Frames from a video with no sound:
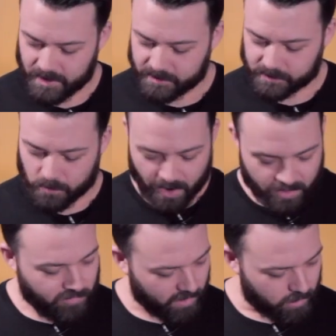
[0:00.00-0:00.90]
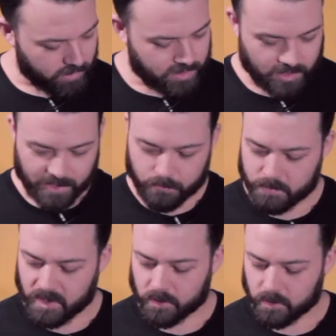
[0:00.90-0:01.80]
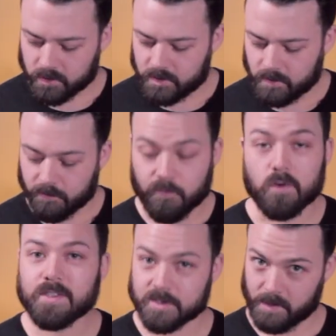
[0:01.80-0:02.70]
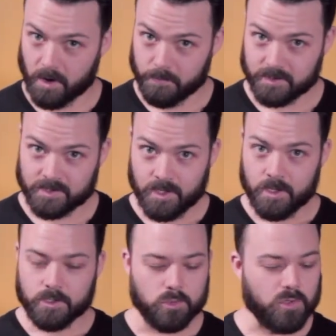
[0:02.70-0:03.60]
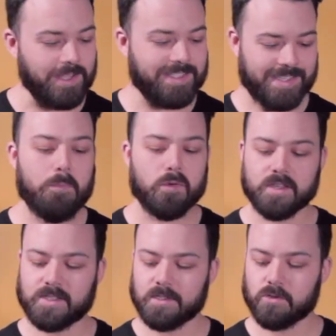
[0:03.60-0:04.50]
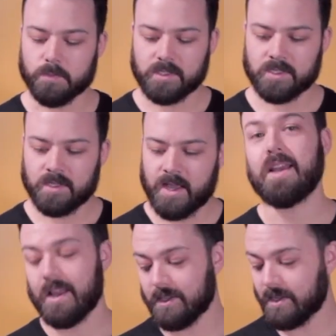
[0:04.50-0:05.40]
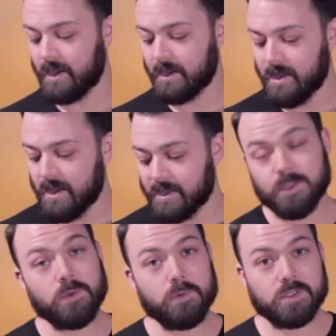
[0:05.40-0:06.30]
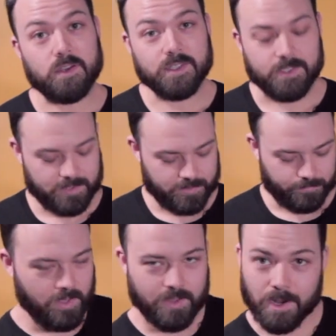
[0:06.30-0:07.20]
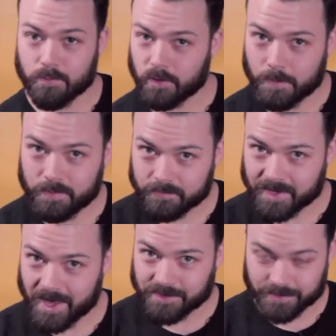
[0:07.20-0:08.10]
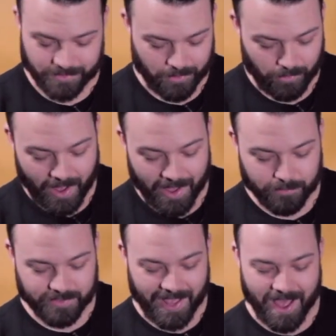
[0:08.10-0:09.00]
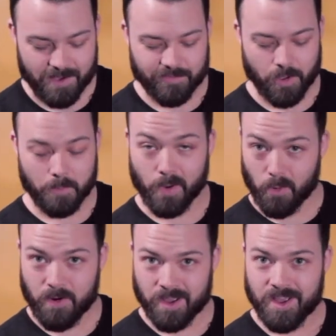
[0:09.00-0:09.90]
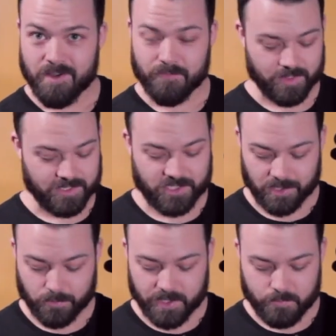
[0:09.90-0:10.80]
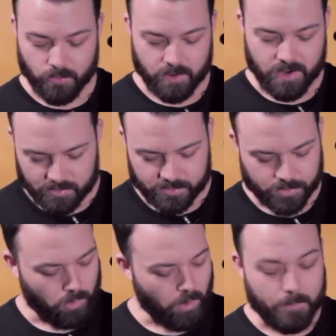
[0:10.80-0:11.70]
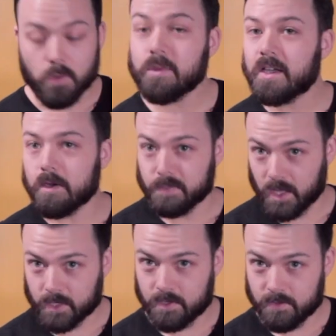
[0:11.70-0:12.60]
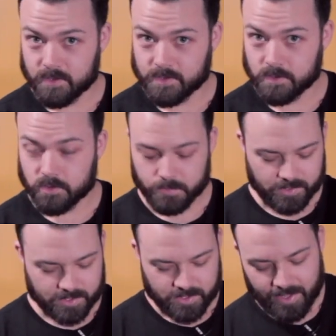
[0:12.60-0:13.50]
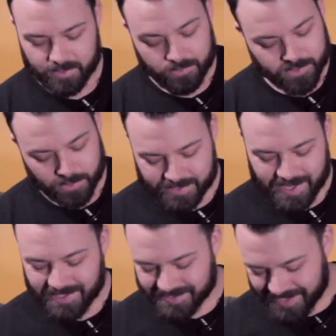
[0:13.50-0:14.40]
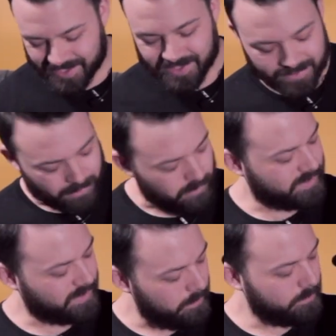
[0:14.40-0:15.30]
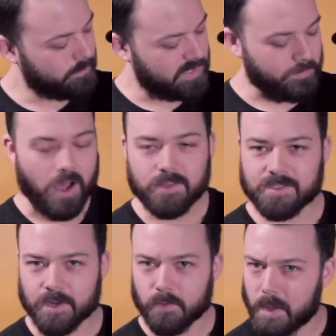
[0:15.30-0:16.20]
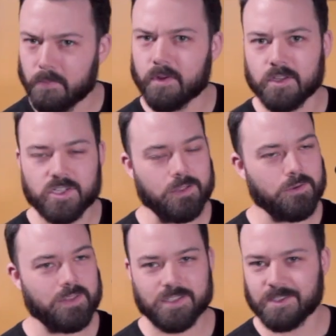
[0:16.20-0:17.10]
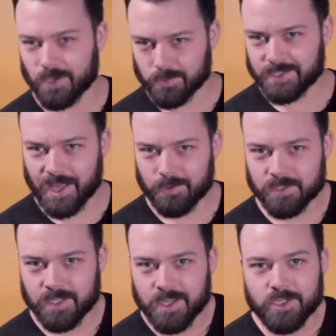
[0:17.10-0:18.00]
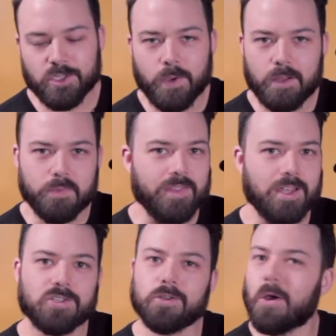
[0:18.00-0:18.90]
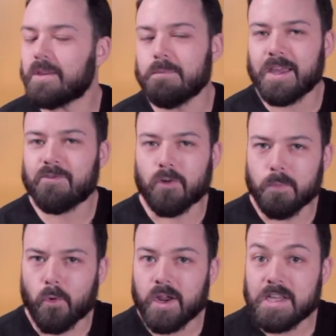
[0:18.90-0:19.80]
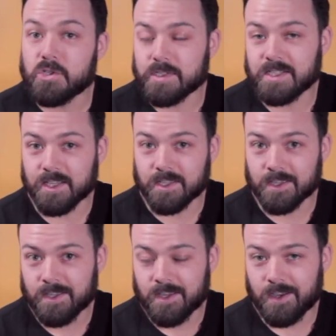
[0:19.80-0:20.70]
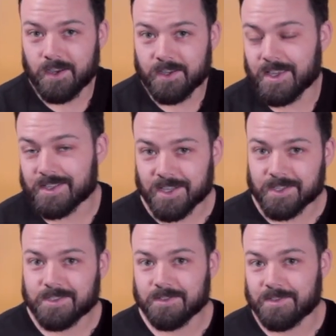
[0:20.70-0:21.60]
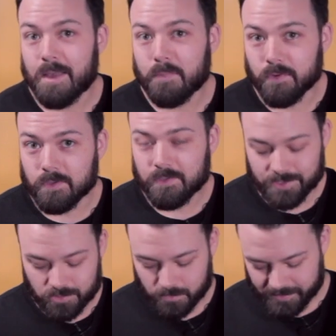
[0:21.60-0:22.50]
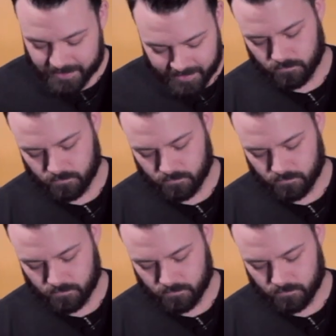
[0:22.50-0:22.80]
So I figured it would be a good first experiment to try and sample this instrument and see what the result is. Now there are a couple of catches though. I don't have a bow for this cello anymore, so I'm only going to pluck this instrument, and also it's kind of dead. Like there's some spots I remember on the cello that just don't sound too well, but that should only make for a more interesting EXS sample instrument.